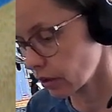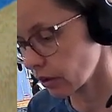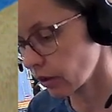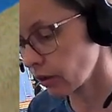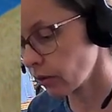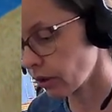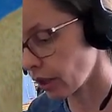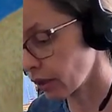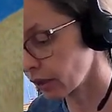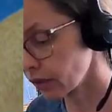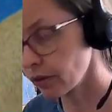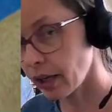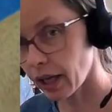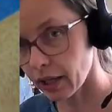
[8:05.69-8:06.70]
you can
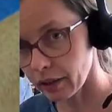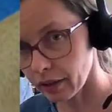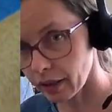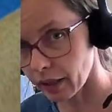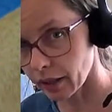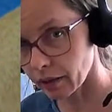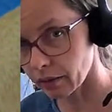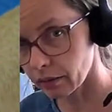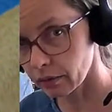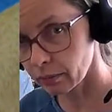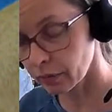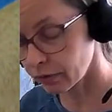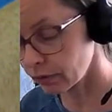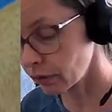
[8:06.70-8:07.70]
do that now
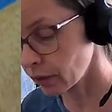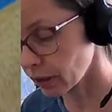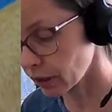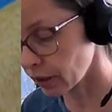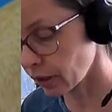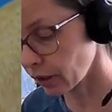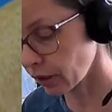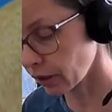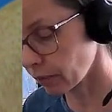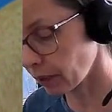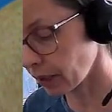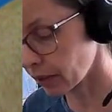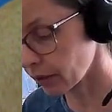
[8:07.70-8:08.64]
before starting to paint.